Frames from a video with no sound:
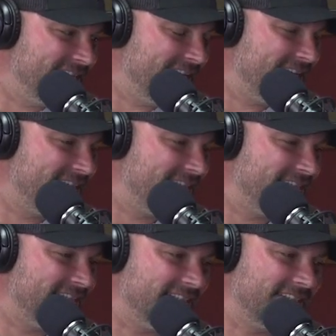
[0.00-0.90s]
Yeah, it
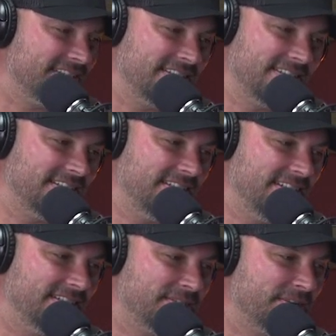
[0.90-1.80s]

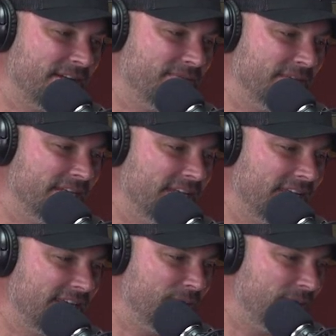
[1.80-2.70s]
is a great event. I
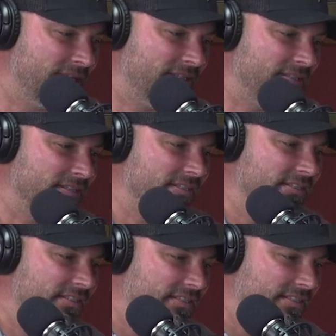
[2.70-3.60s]
can't wait to
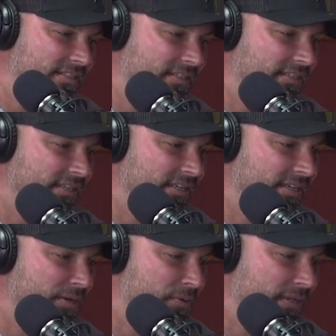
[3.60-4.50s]
get
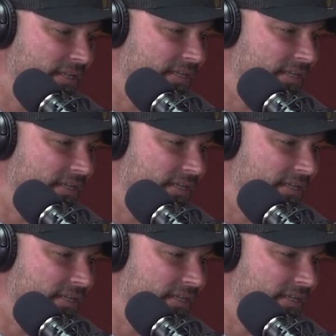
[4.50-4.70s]
going again.